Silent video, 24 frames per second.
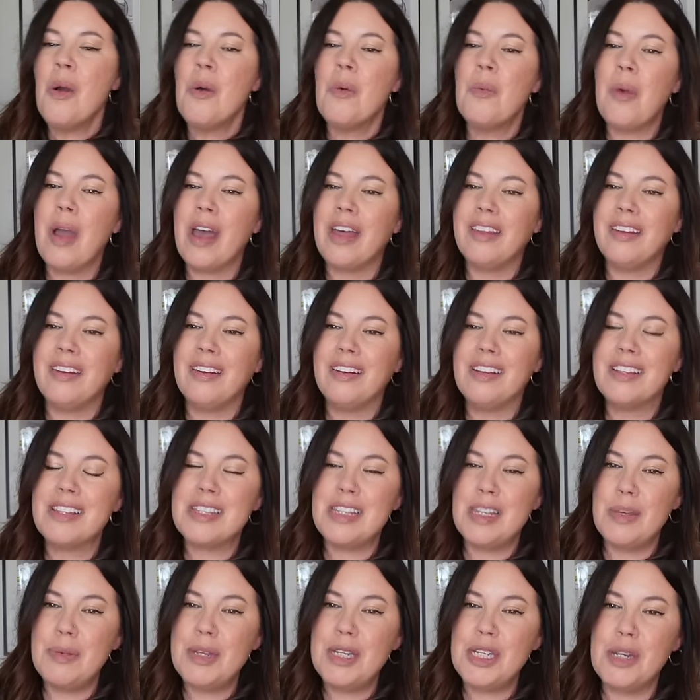when
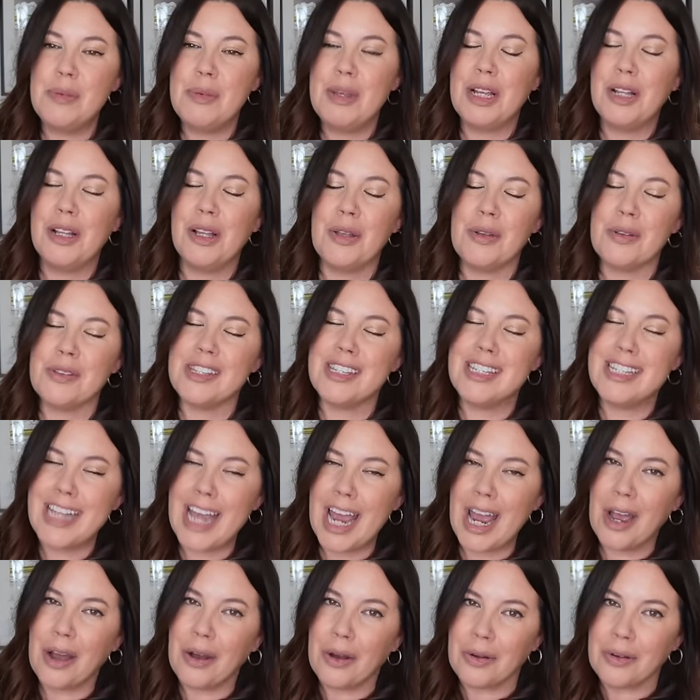C B G B closed
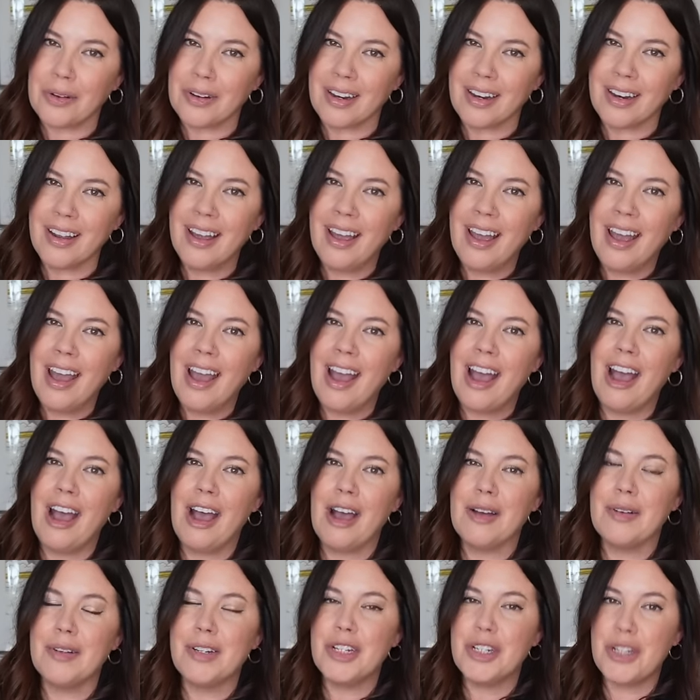down,
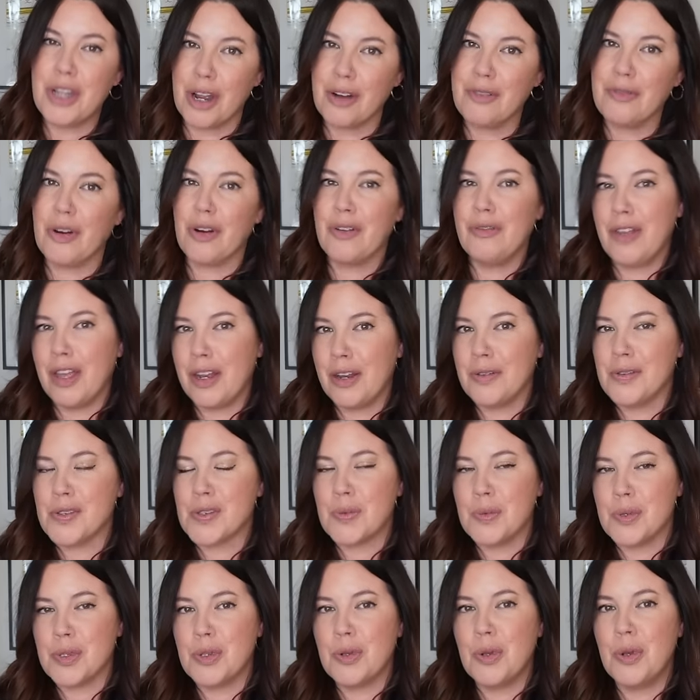uh, John
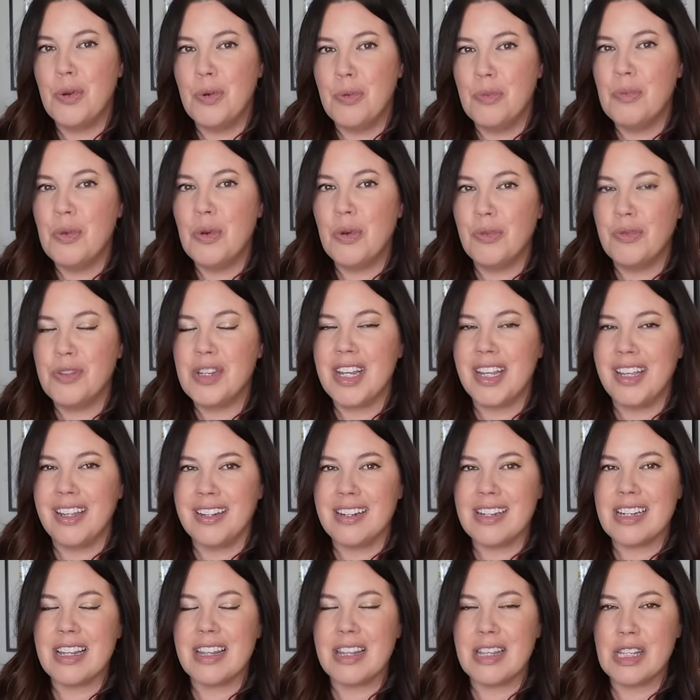Varvatos was who moved
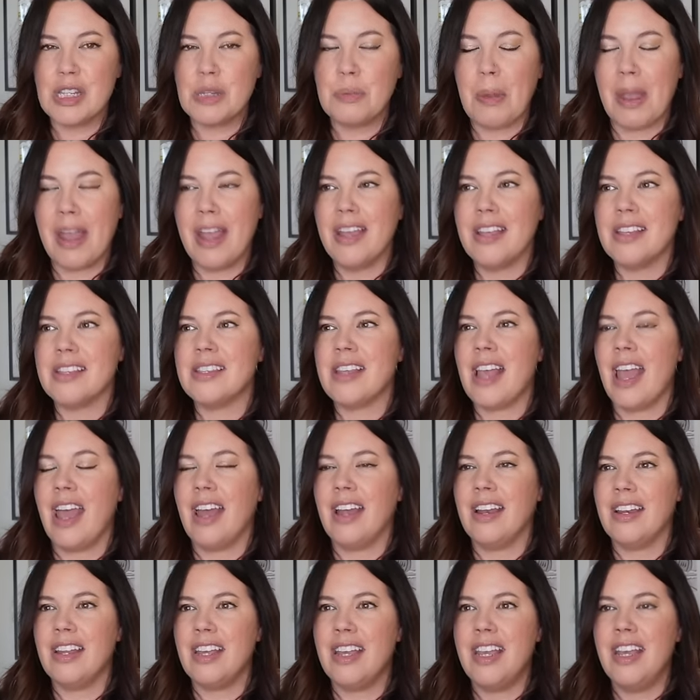into the space,
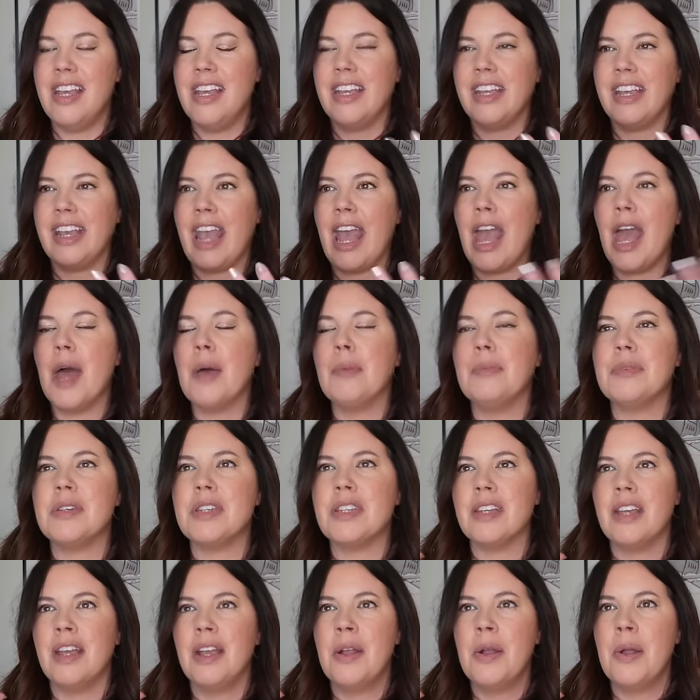and he
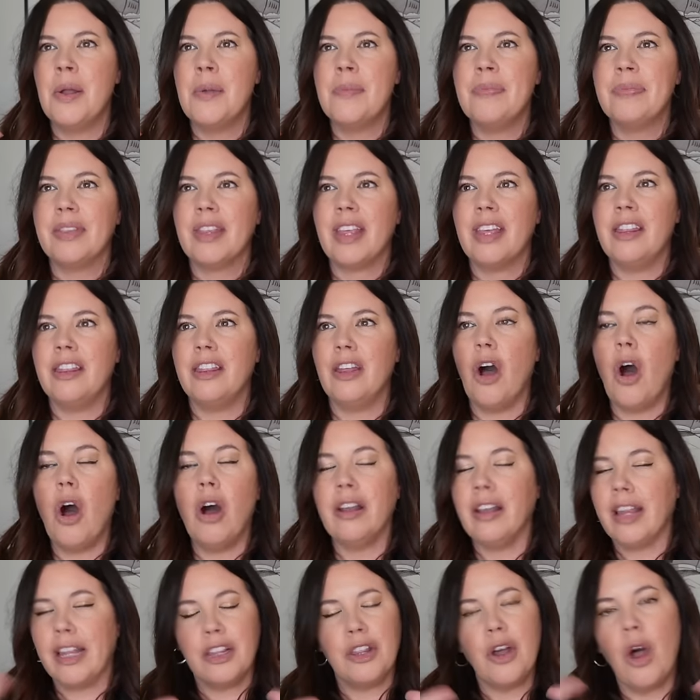kept the,
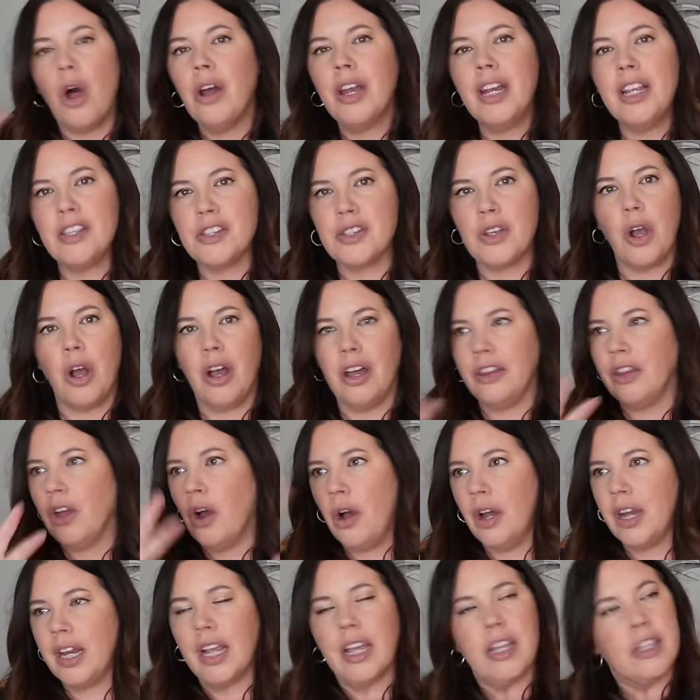like the awning's gone, the
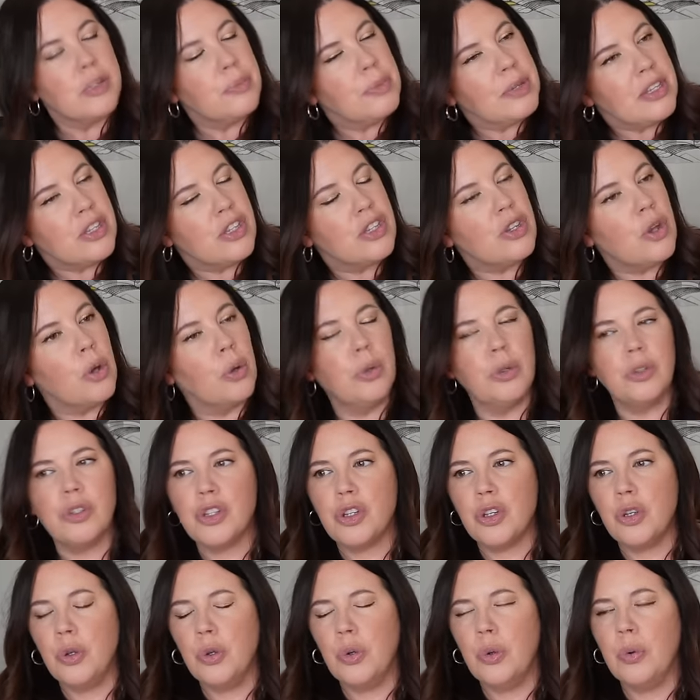awning has been sold
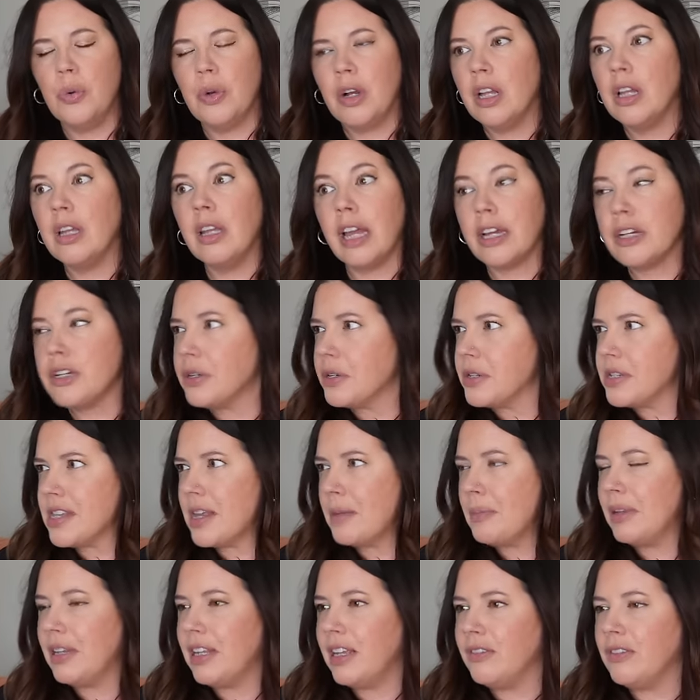to collectors,
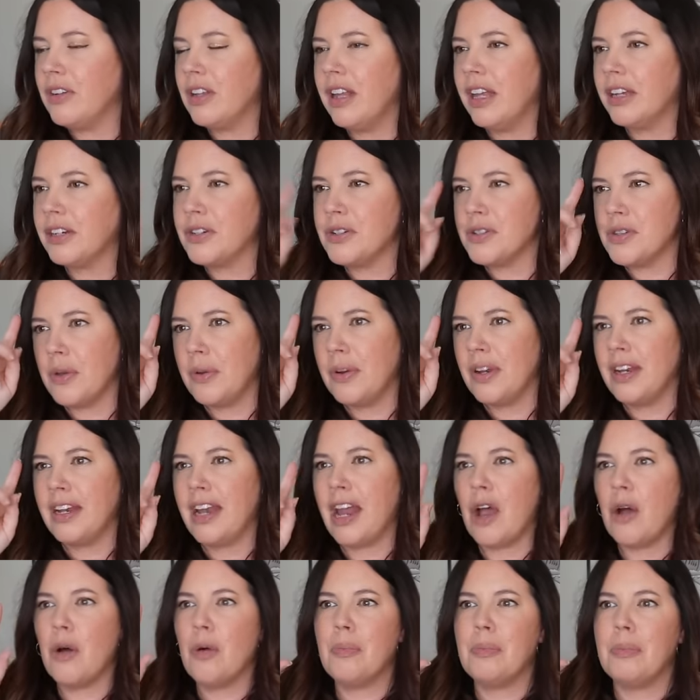I believe collectors own it
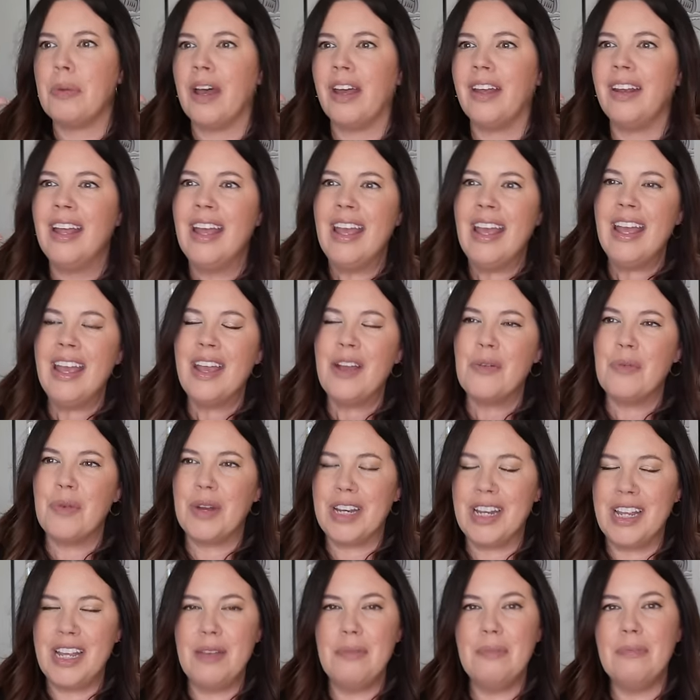now. But
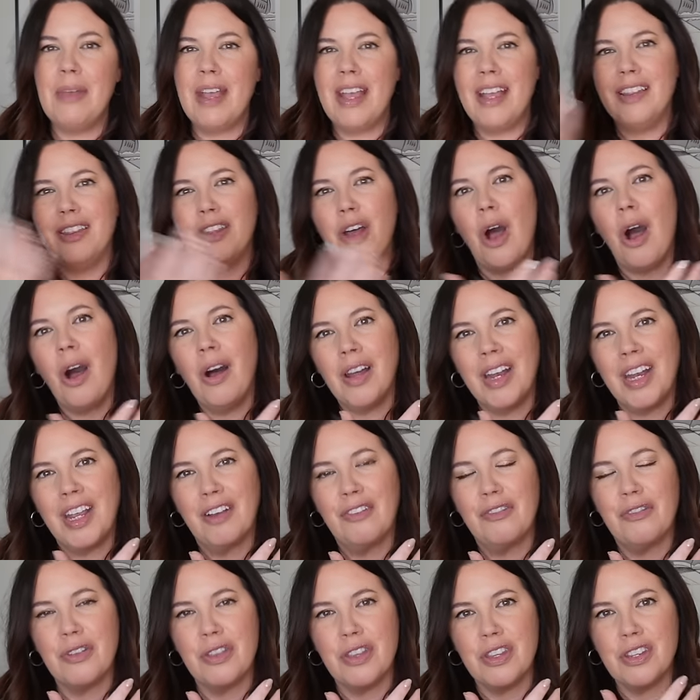when he made the
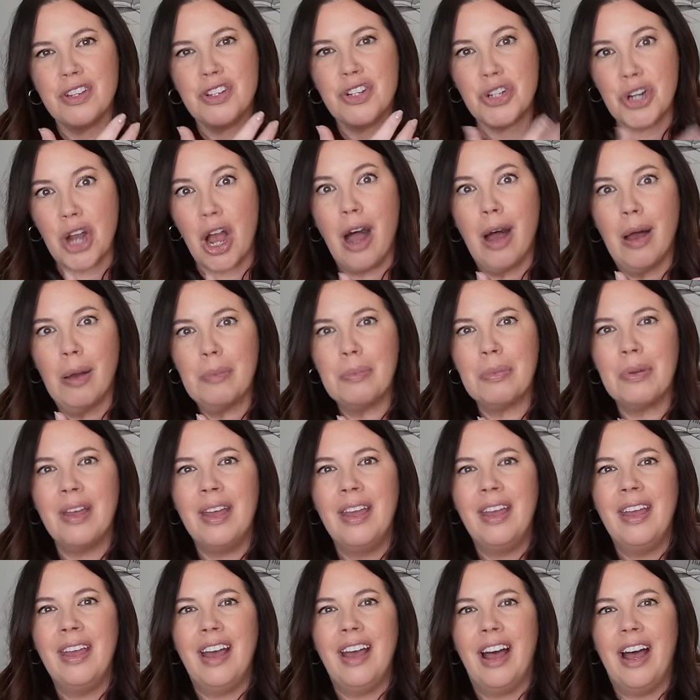awning for the shop,
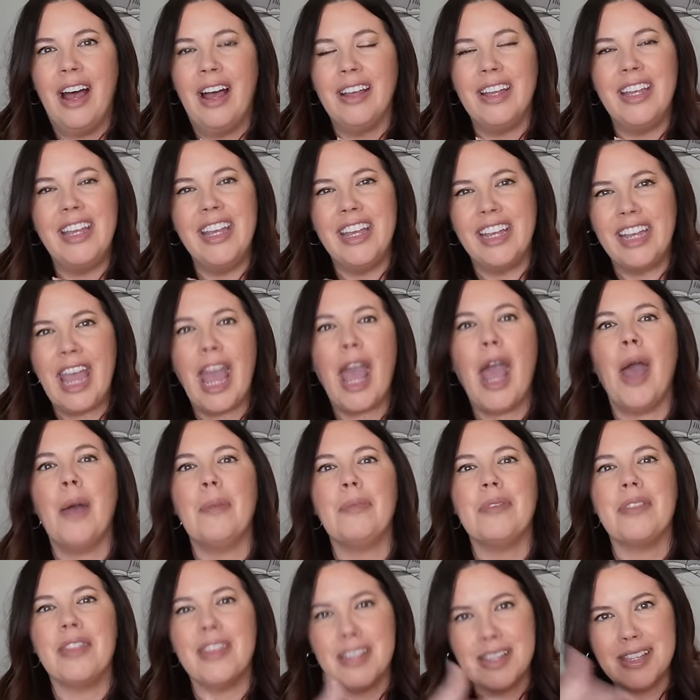uh, he
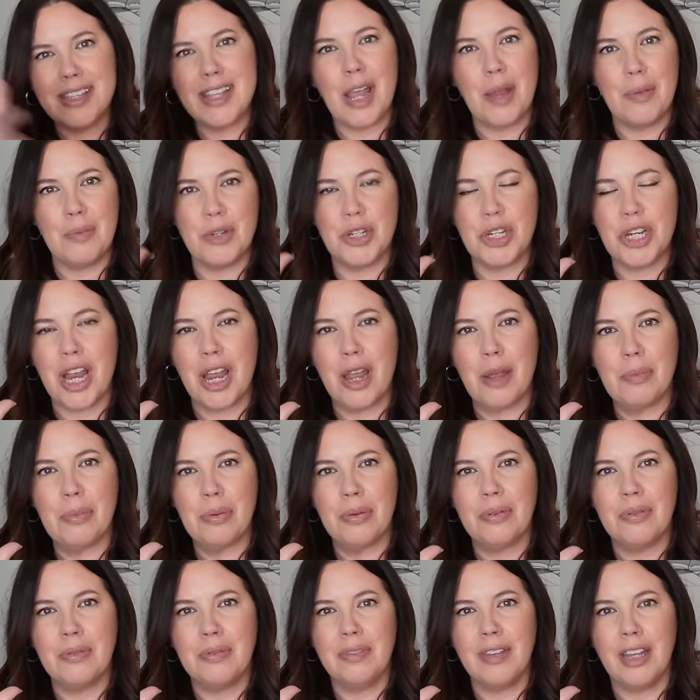kept the same shape.
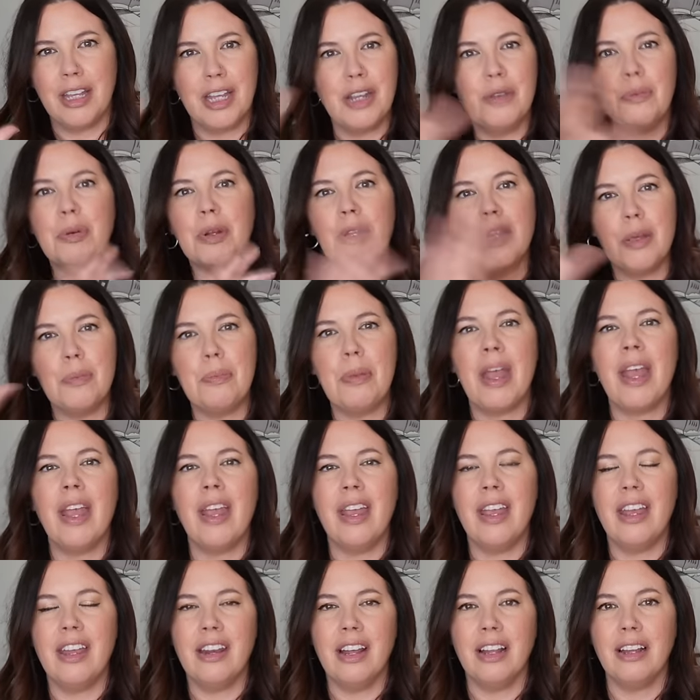Like he really
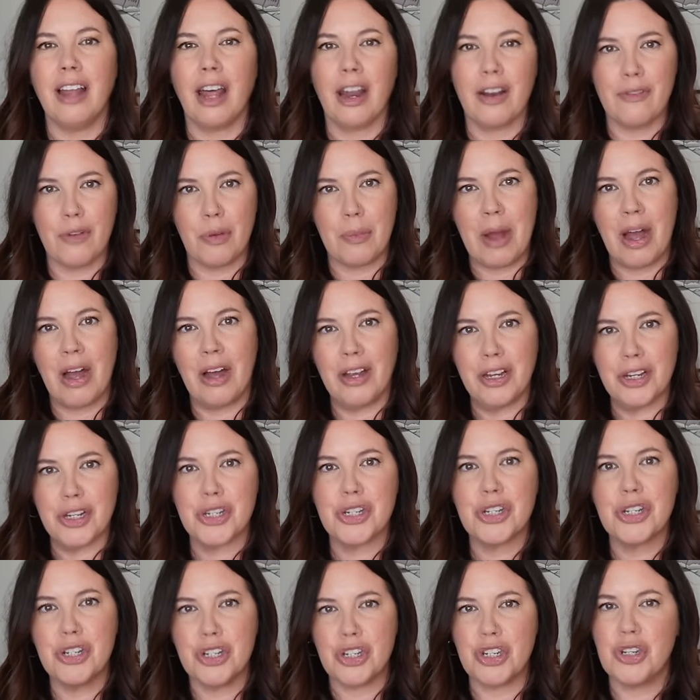paid a lot of
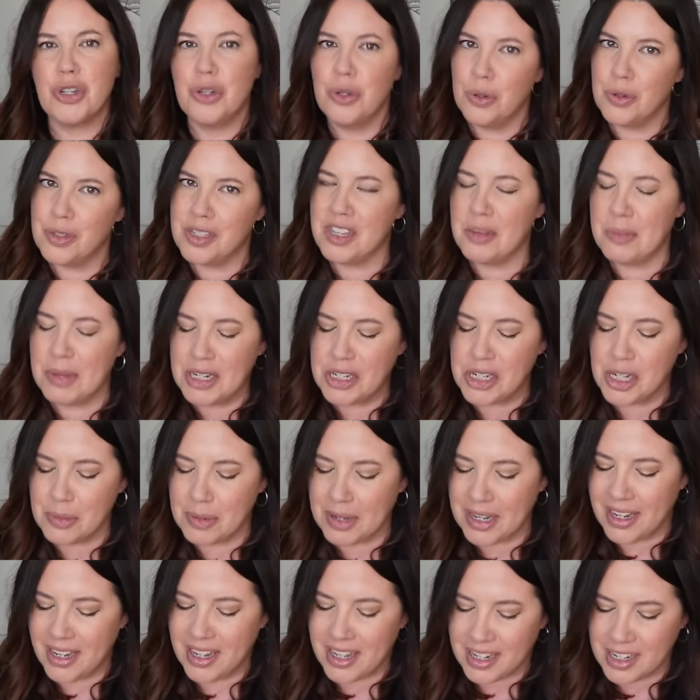homage to C B G
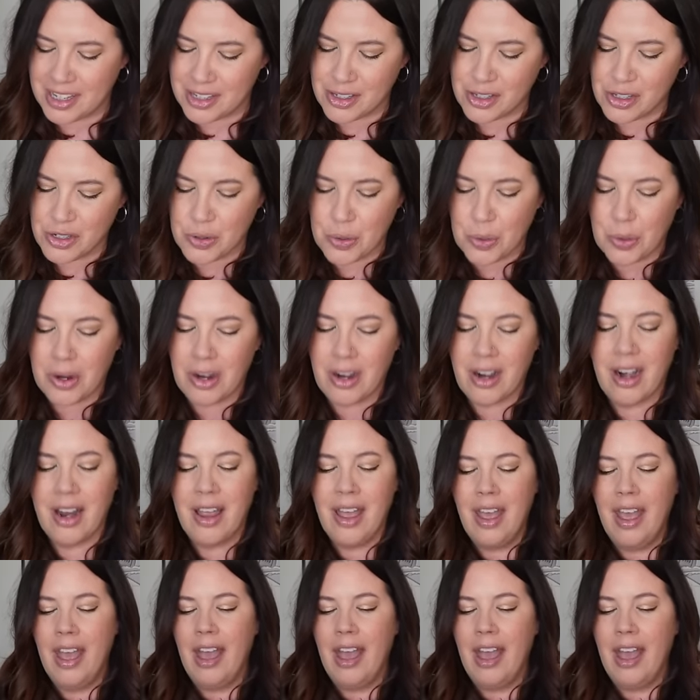B in his store.